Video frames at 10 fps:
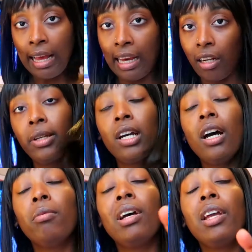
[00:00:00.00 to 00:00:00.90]
How to
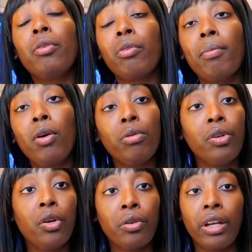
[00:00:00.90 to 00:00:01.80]
become a remote
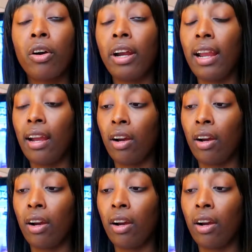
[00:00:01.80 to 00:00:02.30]
notary or